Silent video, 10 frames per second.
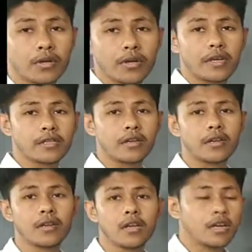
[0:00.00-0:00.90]

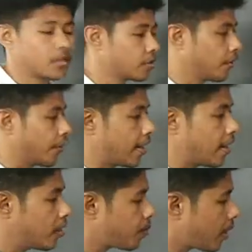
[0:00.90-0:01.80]
isn't it? So
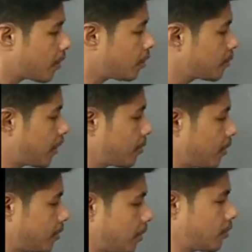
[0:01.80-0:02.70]
real part of
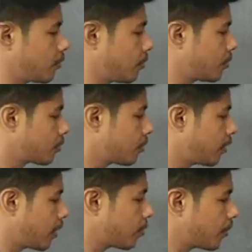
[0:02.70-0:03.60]
z1 z2,
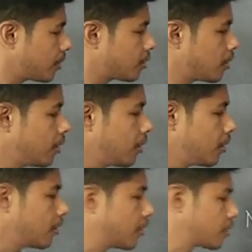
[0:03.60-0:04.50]
so that means
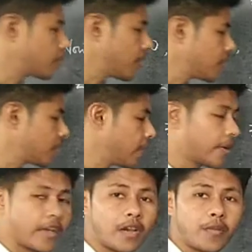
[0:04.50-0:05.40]
this one is the
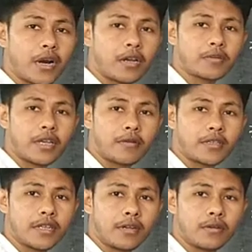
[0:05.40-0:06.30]
real part of
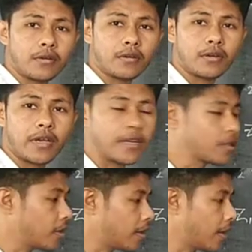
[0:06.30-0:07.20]
z1 z2,
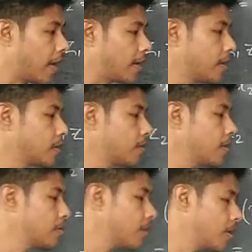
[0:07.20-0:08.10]
isn't it? And this
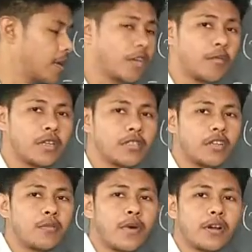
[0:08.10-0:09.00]
one is what? The
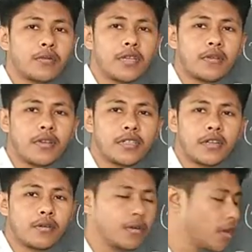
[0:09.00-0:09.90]
imaginary part of z1
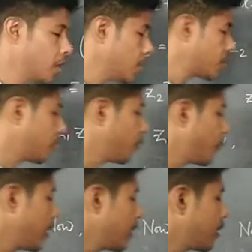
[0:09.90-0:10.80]
z2. So
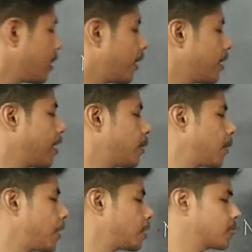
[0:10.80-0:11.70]
we need the real
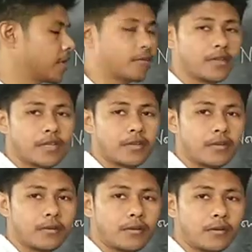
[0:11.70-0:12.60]
part of z1
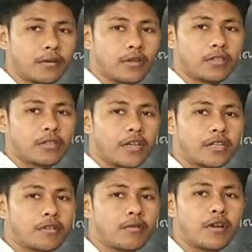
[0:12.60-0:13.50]
z2. So
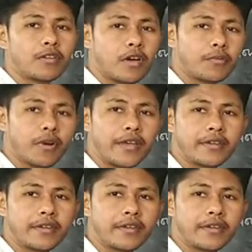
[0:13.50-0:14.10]
that's what you have to write